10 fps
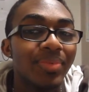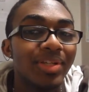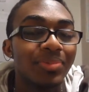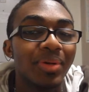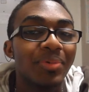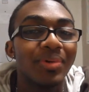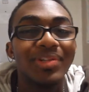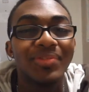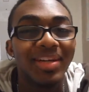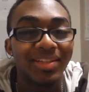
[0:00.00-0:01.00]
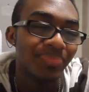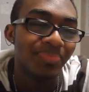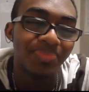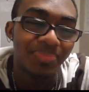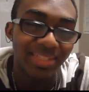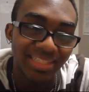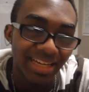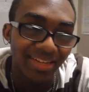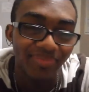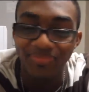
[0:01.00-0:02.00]
being spread worldwide. But
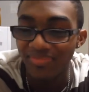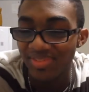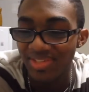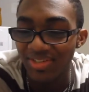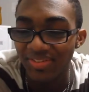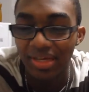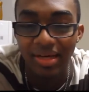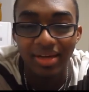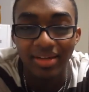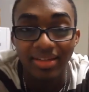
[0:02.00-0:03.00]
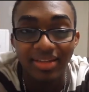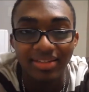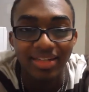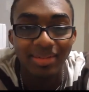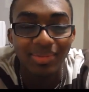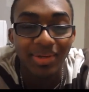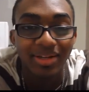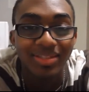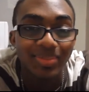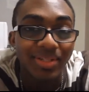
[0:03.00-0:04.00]
yeah, so yeah, I'll be
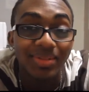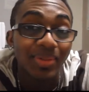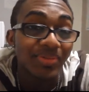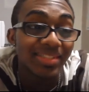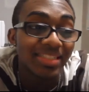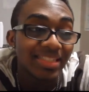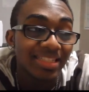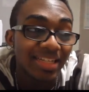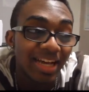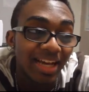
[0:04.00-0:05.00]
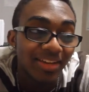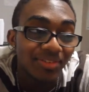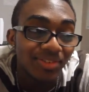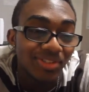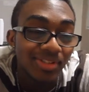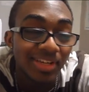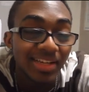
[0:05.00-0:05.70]
back here tomorrow on my onesie. I will see